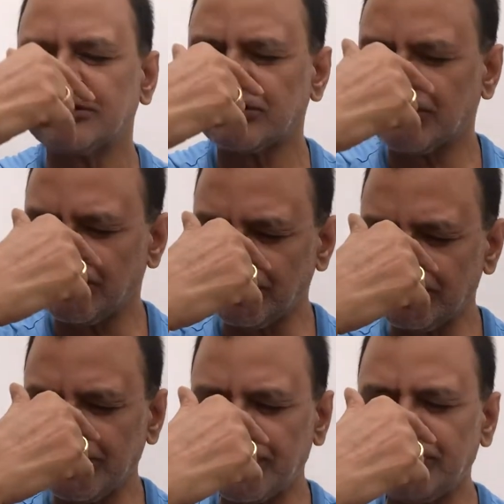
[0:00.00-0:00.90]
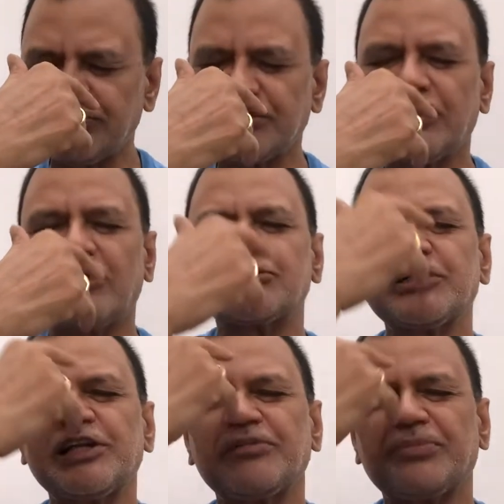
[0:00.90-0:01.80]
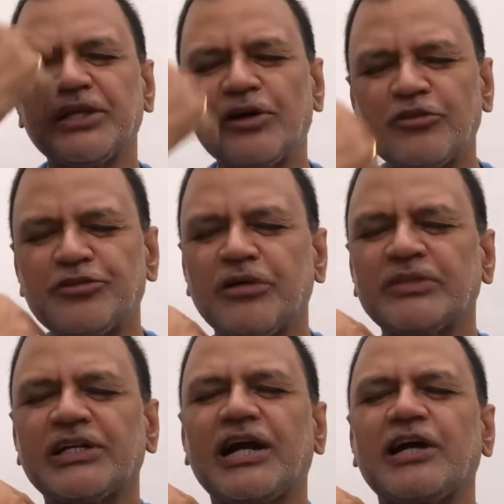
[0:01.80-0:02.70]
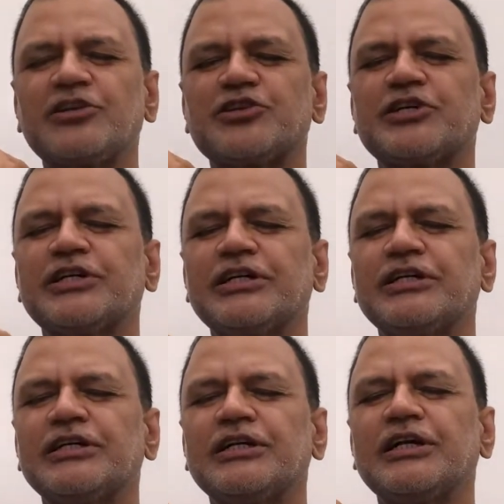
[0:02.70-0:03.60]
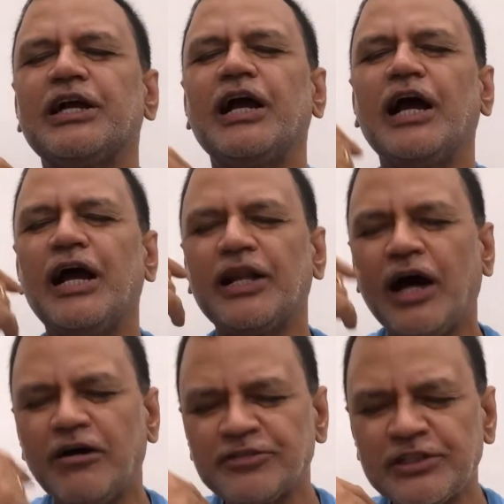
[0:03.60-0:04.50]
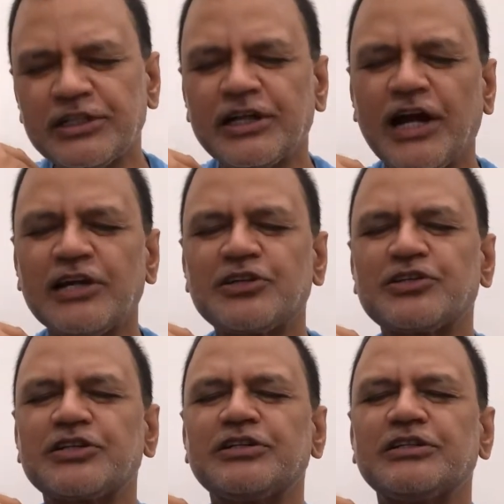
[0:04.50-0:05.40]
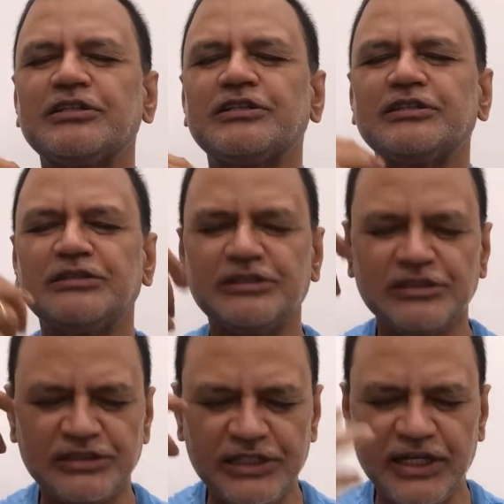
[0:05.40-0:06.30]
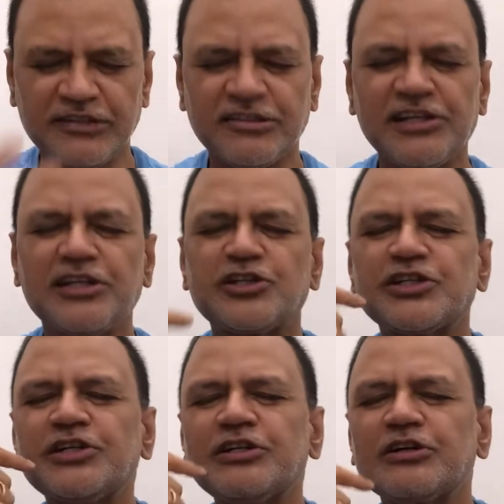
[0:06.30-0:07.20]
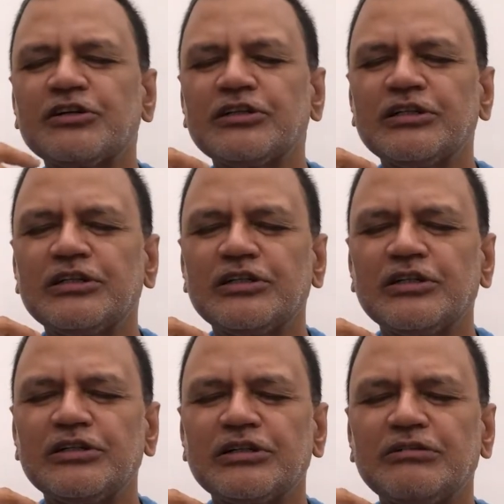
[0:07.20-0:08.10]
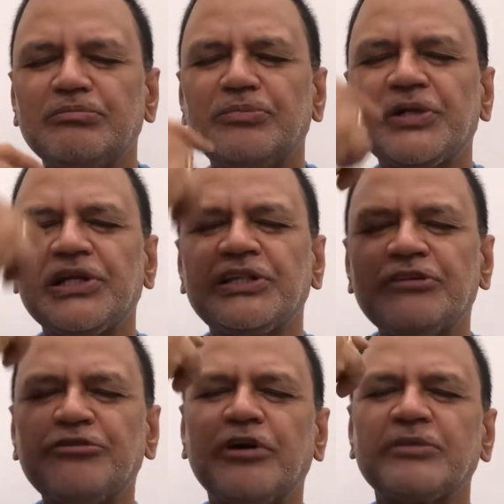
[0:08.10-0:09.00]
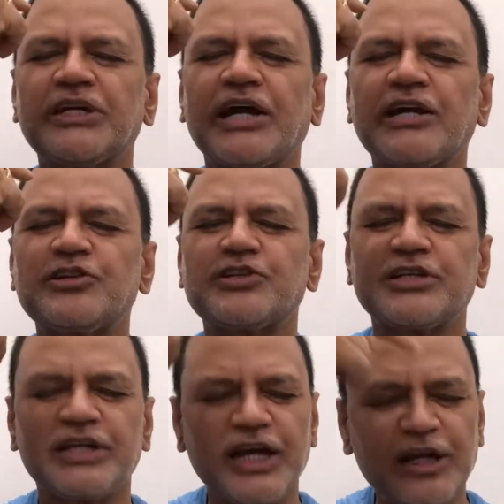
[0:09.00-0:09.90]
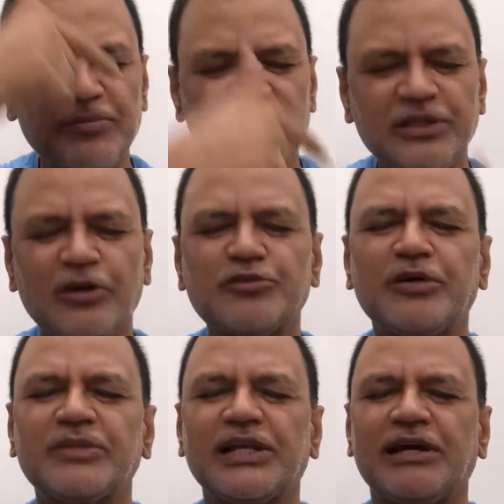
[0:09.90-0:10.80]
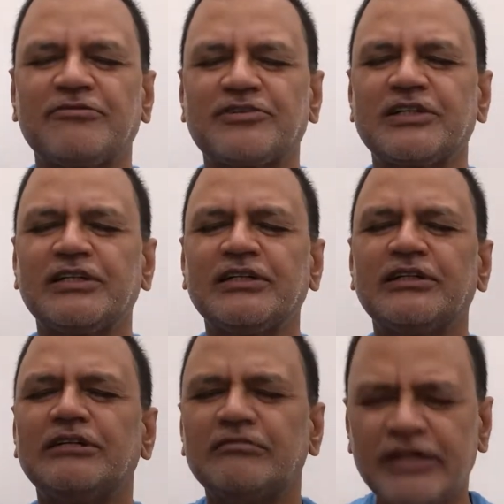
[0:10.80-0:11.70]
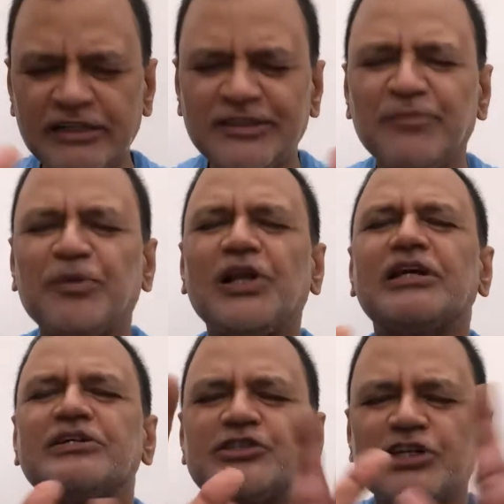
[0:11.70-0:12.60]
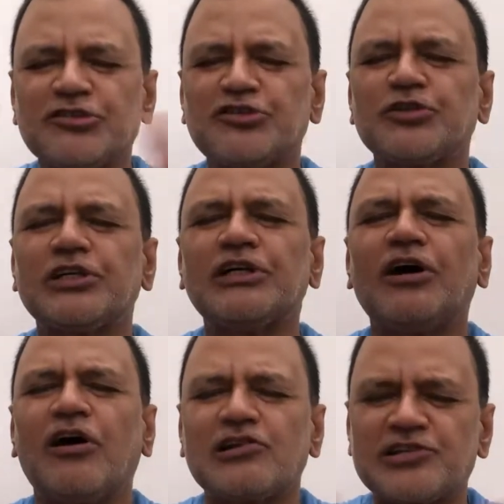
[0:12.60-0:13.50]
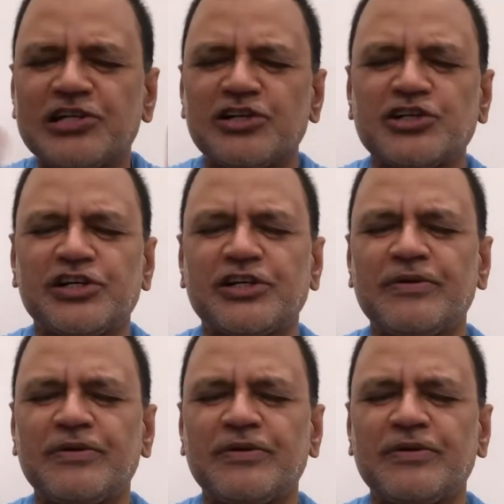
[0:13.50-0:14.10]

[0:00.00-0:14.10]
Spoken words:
Close the left nostril and breathe out from the right. And after the right exhalation, breathe in from the right and breathe out from the left. Very simple, just do the alteration.